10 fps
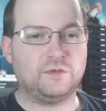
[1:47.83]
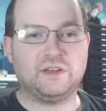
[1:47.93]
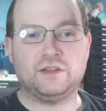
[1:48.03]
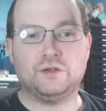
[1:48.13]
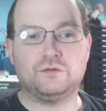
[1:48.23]

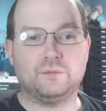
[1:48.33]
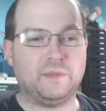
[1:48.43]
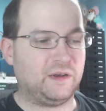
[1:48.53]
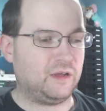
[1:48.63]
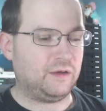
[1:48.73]
the usual
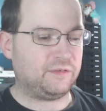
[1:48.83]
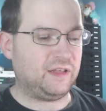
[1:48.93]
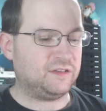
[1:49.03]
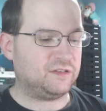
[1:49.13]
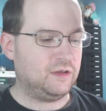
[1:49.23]
Metcalfe
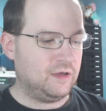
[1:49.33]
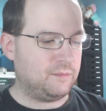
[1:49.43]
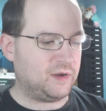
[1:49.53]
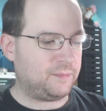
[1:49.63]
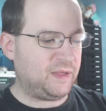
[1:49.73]
kits.
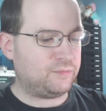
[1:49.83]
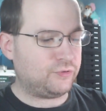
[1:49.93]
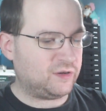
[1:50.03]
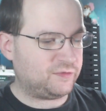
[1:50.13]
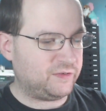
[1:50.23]
But the big
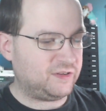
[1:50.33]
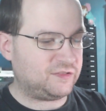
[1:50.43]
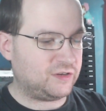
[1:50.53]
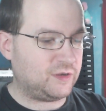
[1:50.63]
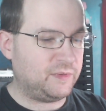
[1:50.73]
prize for this
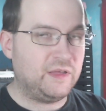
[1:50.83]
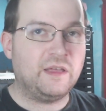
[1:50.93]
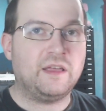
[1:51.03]
time